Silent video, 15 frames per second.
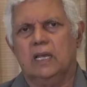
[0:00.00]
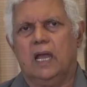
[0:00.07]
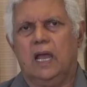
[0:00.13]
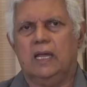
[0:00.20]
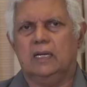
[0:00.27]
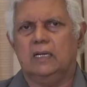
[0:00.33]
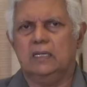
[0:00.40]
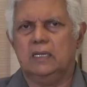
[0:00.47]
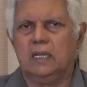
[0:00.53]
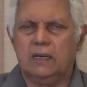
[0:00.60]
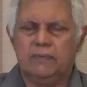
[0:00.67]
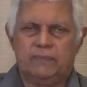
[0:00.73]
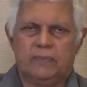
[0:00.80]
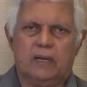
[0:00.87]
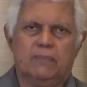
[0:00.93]
and
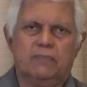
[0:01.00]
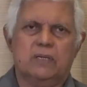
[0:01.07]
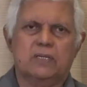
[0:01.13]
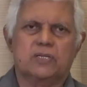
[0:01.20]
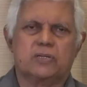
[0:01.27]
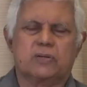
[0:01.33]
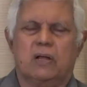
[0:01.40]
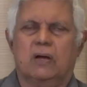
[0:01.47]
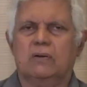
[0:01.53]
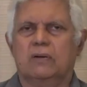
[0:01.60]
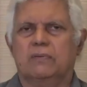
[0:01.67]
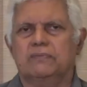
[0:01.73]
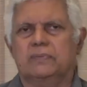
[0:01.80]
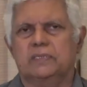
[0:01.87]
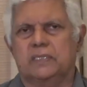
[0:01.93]
lift up the shroud
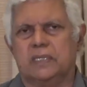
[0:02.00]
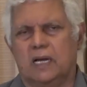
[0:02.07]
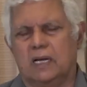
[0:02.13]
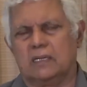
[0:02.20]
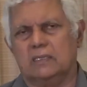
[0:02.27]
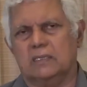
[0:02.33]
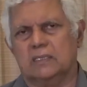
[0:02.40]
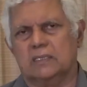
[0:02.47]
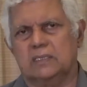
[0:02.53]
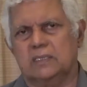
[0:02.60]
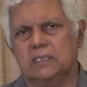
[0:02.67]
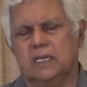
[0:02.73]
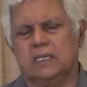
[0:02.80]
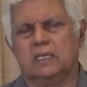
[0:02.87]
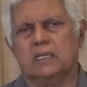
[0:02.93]
of darkness,
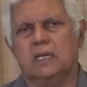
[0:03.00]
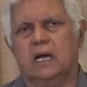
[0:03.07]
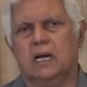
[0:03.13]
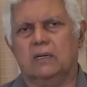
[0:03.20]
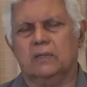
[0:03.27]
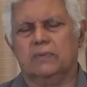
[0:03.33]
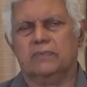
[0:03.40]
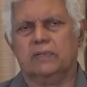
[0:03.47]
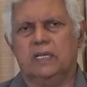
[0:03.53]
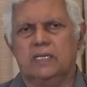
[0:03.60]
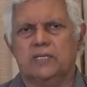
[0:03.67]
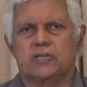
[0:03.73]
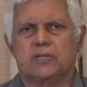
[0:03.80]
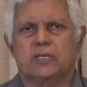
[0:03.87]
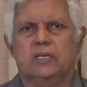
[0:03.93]
death out of a
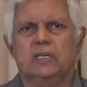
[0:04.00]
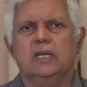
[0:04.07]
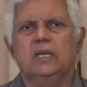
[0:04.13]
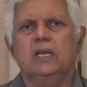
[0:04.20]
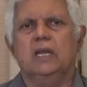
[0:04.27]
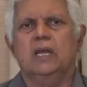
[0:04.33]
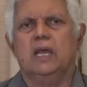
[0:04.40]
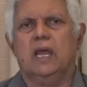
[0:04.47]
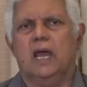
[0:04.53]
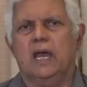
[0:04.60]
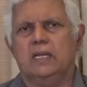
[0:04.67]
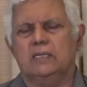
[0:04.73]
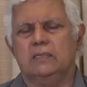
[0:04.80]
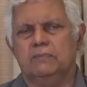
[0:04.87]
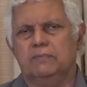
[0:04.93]
nation
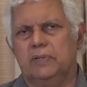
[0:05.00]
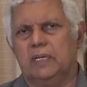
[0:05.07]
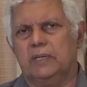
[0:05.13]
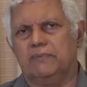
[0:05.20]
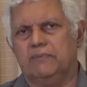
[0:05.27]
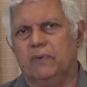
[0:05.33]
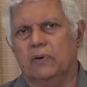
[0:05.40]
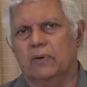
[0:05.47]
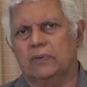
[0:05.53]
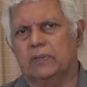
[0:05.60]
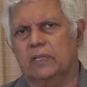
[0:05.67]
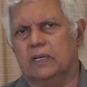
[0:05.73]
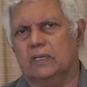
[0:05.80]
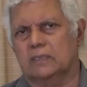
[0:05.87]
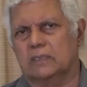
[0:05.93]
and bring forth
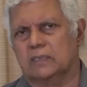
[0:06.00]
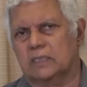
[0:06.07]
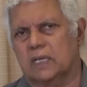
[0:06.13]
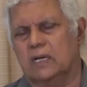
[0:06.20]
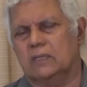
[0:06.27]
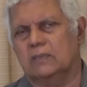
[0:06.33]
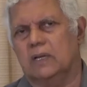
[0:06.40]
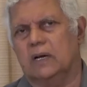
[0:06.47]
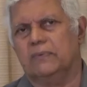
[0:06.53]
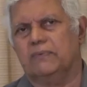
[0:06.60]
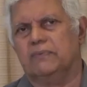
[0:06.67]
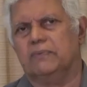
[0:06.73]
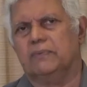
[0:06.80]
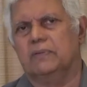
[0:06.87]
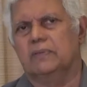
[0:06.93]
a sound of
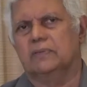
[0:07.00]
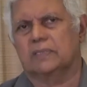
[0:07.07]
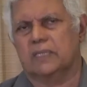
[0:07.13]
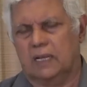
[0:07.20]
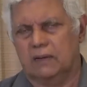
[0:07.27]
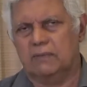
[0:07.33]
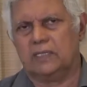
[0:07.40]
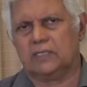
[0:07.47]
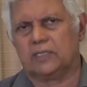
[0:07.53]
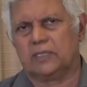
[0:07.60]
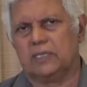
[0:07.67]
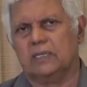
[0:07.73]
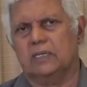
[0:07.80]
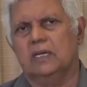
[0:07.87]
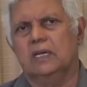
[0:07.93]

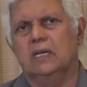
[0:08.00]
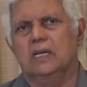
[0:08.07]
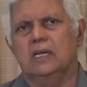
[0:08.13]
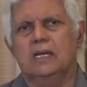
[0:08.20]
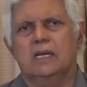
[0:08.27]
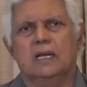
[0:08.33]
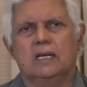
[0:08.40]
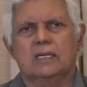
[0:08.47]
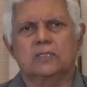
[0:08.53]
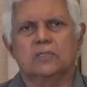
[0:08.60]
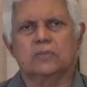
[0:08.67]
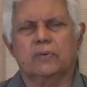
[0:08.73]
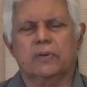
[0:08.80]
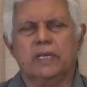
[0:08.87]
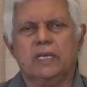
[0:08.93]
salvation. Uh,
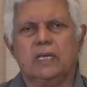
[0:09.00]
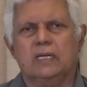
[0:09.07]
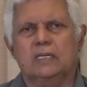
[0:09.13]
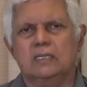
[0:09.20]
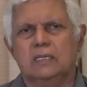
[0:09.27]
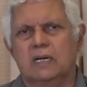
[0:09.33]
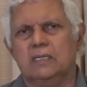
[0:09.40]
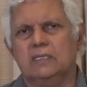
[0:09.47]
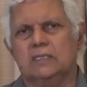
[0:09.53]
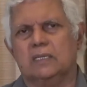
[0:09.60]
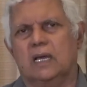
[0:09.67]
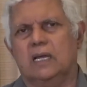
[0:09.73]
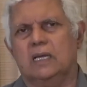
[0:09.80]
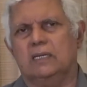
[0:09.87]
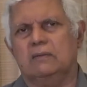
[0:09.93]
so he anoints
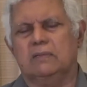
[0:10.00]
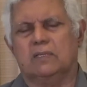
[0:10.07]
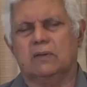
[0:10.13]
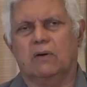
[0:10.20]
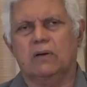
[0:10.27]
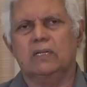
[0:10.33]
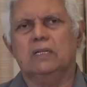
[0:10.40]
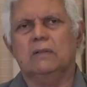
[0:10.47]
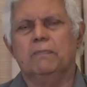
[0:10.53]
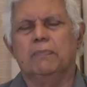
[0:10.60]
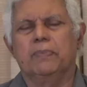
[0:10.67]
our head with oil